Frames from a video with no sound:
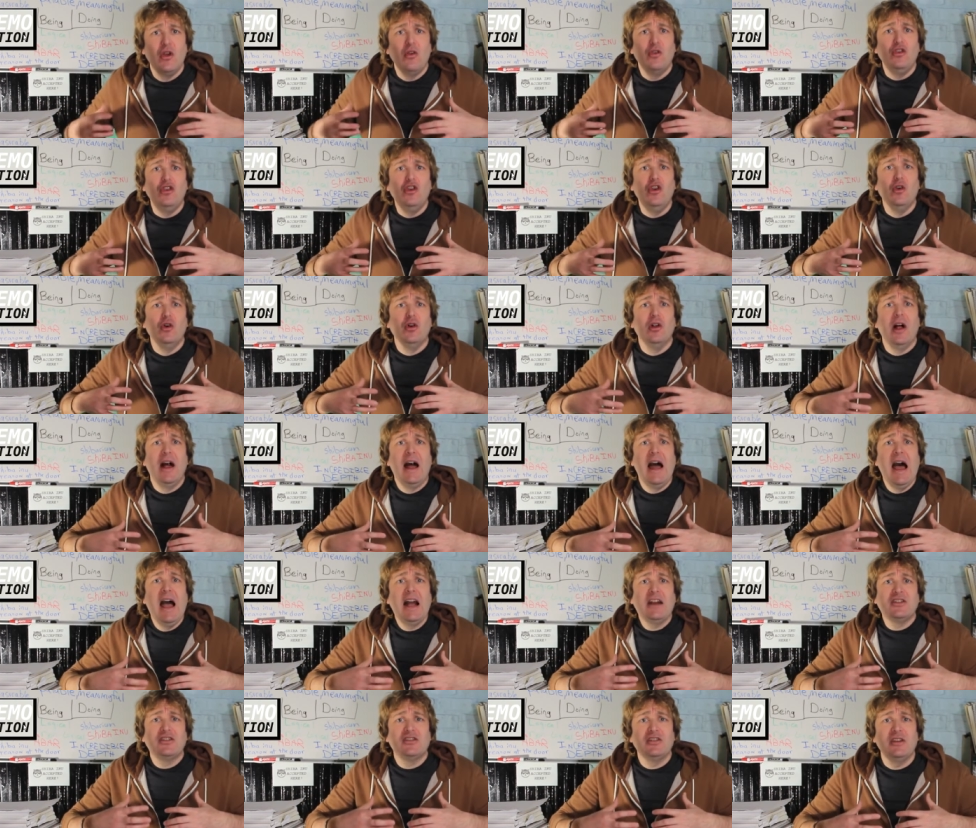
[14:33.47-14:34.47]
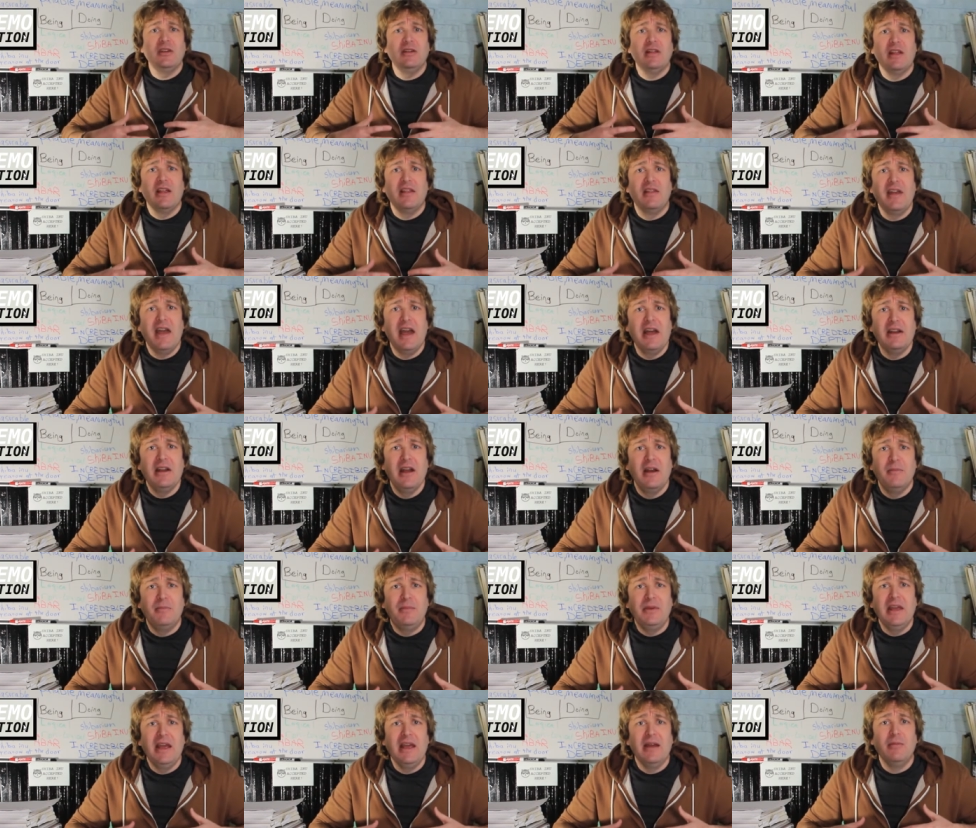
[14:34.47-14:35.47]
you'll actually then
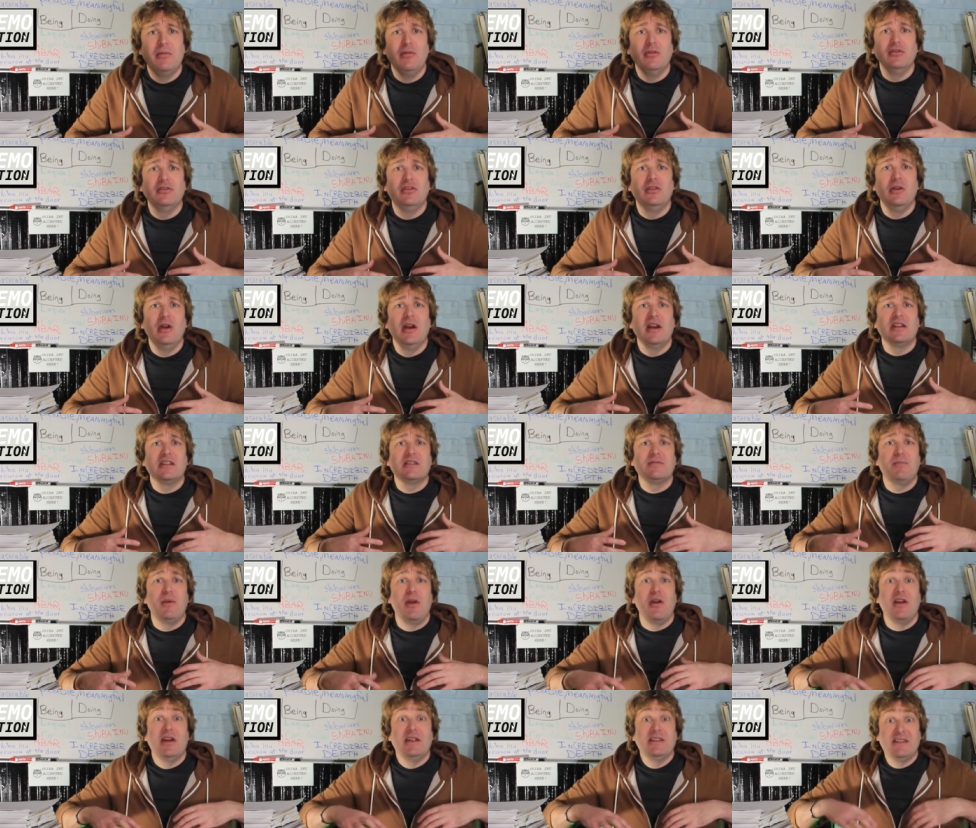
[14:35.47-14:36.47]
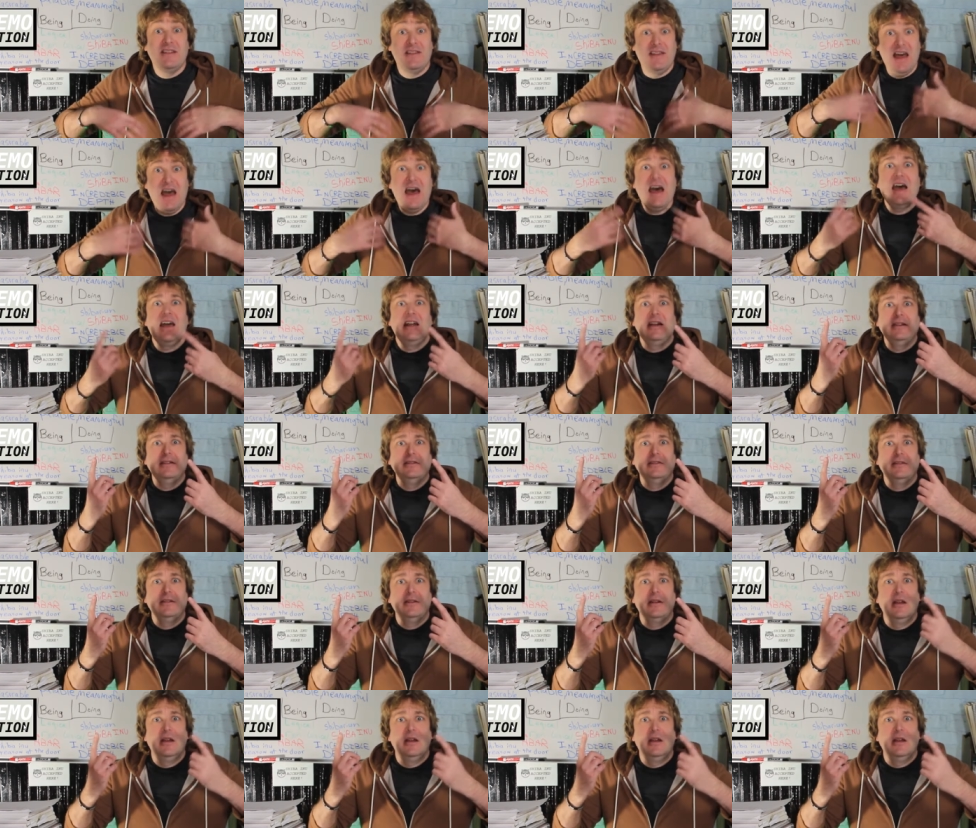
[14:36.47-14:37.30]
be able to experience that